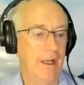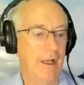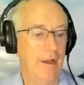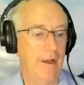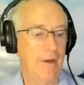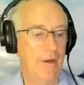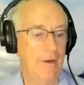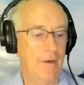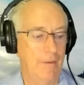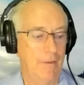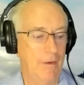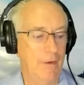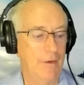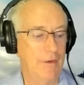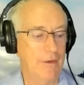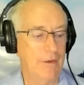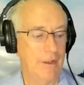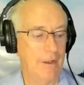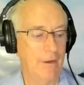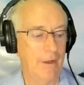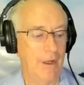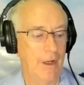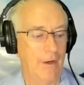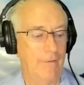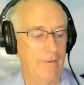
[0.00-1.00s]

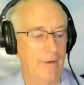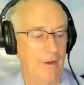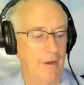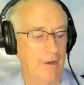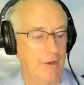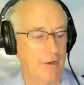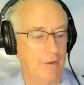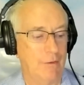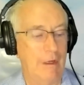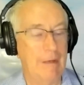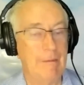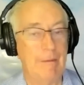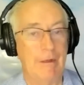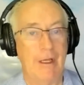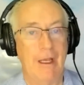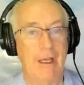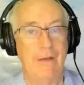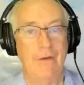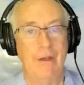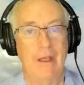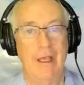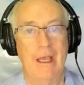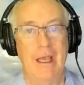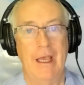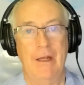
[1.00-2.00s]
using you know, extremely
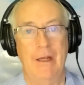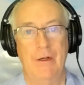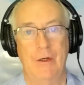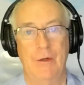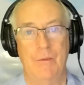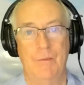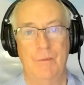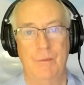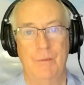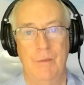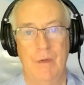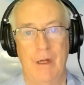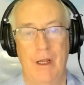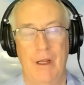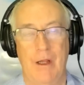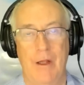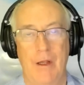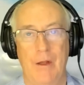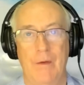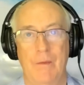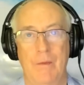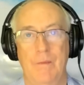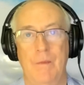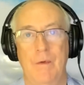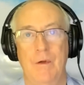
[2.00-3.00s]
heavy-handed
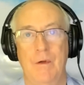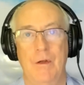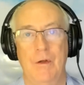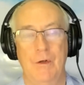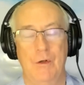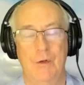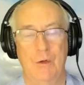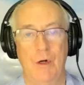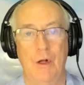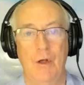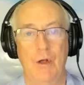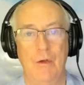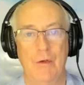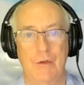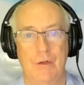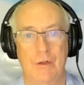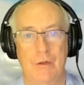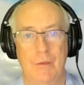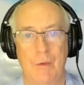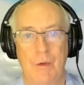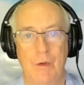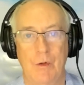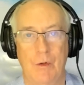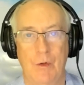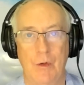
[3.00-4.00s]
uh, controls,
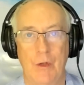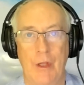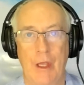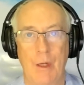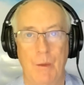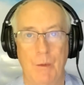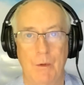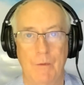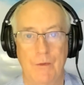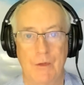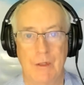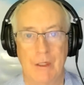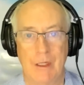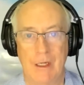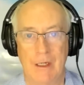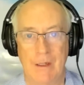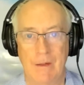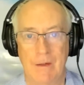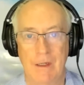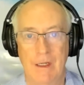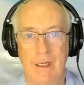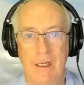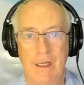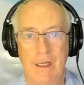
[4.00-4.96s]
as we all know, we've seen.